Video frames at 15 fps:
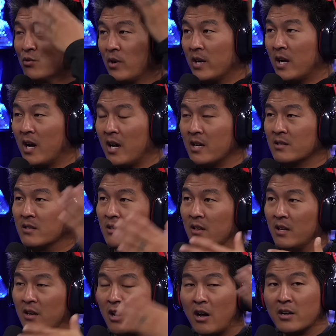eyes
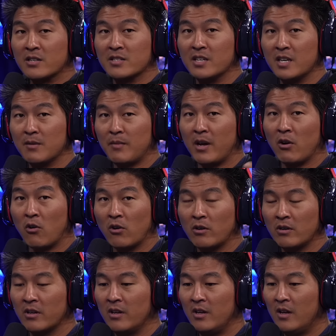and honesty in my
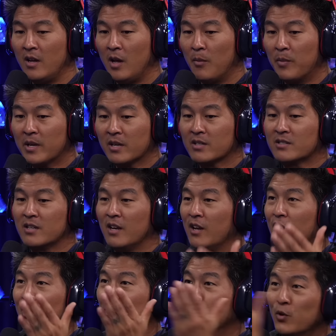heart? Because
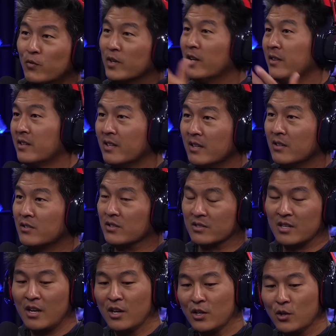you've done the diligence.
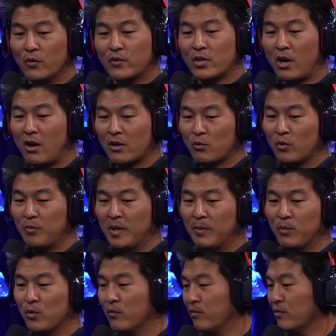You've talked with
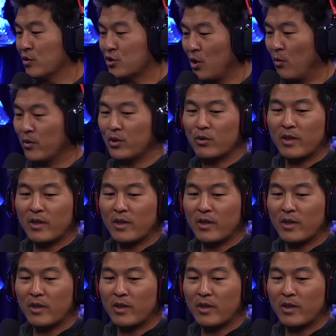people who've shown you